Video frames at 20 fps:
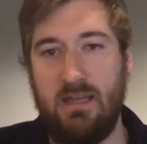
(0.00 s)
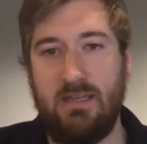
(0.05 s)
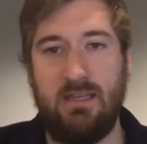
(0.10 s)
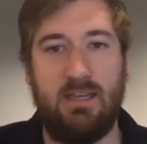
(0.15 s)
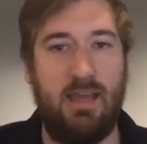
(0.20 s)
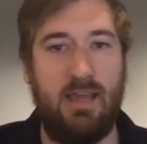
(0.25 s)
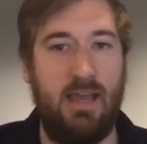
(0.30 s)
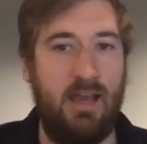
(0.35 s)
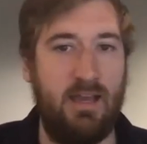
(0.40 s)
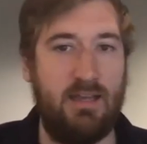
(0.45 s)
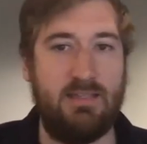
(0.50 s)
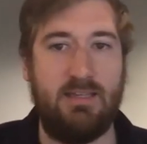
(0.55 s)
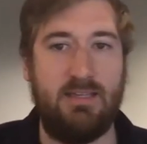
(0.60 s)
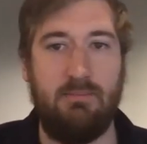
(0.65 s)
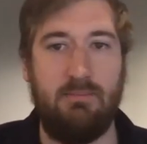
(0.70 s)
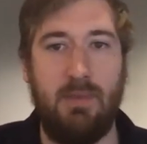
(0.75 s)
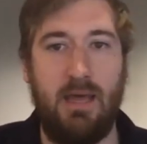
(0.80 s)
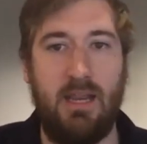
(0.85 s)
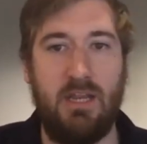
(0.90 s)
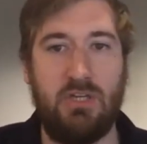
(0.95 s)
did
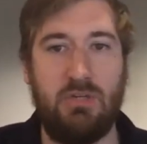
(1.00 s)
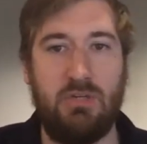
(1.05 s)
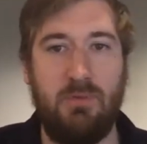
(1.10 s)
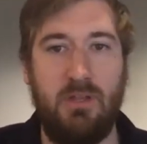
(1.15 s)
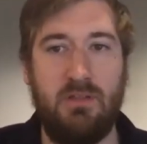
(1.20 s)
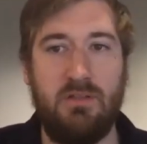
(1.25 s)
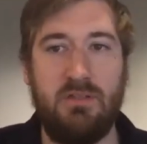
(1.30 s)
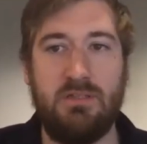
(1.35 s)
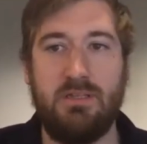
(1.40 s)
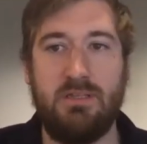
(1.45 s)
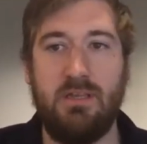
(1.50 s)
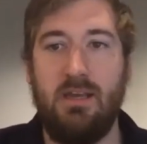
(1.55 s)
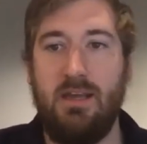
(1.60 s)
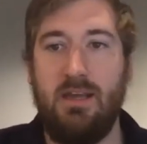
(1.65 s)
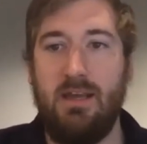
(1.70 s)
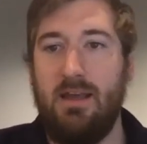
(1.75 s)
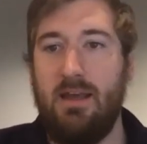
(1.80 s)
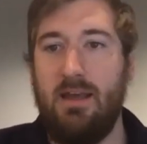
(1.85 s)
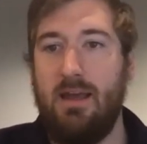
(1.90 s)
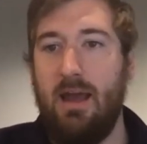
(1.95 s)
IT management.
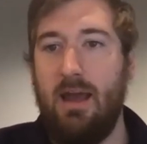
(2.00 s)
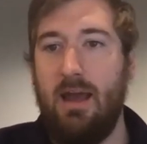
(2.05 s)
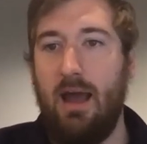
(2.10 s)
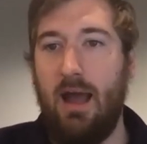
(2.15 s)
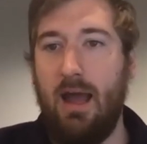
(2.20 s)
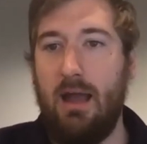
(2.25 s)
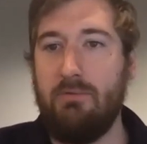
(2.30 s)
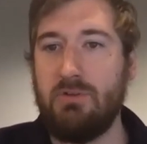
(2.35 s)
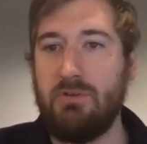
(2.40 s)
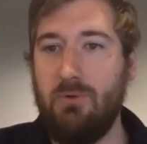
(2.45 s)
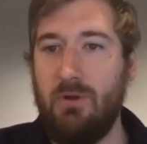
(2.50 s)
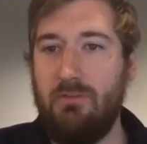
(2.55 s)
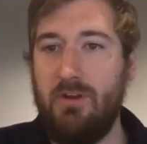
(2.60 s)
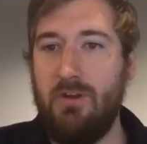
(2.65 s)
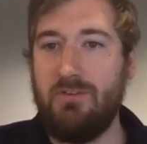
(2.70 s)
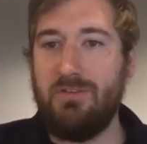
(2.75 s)
I was one of those